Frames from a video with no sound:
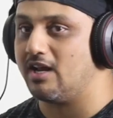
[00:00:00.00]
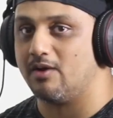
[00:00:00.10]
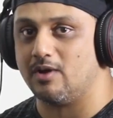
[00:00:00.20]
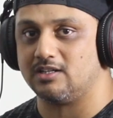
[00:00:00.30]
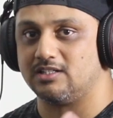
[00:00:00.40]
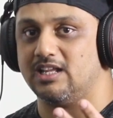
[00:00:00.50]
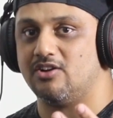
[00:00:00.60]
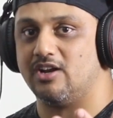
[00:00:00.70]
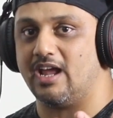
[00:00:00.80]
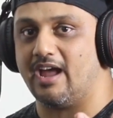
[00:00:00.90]
We're actually gonna
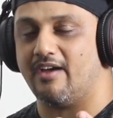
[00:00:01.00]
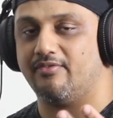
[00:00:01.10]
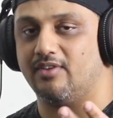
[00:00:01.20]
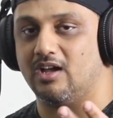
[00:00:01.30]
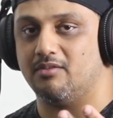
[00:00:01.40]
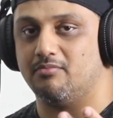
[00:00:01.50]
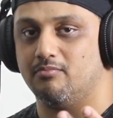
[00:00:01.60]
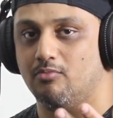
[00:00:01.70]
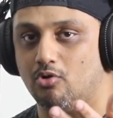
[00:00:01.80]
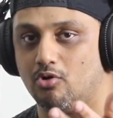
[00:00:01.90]
have
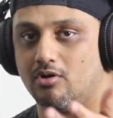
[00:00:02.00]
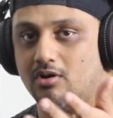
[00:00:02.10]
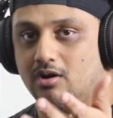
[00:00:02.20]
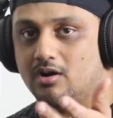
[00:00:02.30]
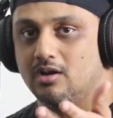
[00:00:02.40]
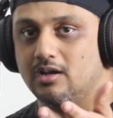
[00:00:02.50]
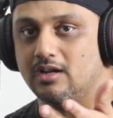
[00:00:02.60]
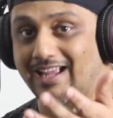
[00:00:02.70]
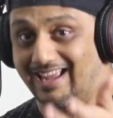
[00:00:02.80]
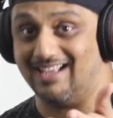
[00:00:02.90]
more
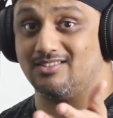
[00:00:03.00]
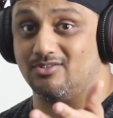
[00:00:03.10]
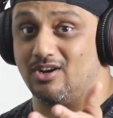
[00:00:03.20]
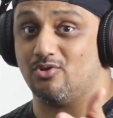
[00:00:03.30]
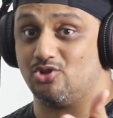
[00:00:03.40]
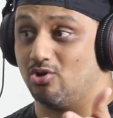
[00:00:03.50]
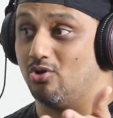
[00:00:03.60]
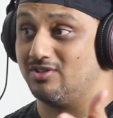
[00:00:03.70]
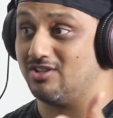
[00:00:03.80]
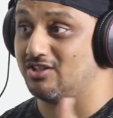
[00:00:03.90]
guests on our show. It's
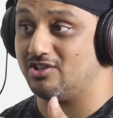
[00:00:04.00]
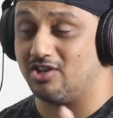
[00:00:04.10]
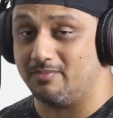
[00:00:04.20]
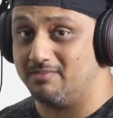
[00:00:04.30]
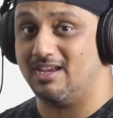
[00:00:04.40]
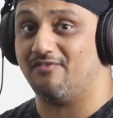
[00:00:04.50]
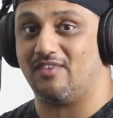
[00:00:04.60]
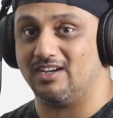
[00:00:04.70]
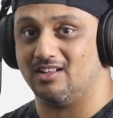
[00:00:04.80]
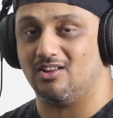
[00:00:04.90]
not just gonna be me and
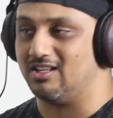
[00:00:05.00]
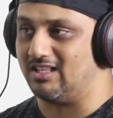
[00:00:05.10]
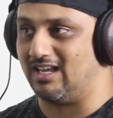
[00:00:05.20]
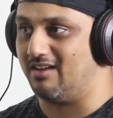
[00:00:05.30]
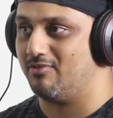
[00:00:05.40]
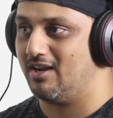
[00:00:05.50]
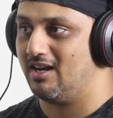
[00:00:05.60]
Fadil all the time, right?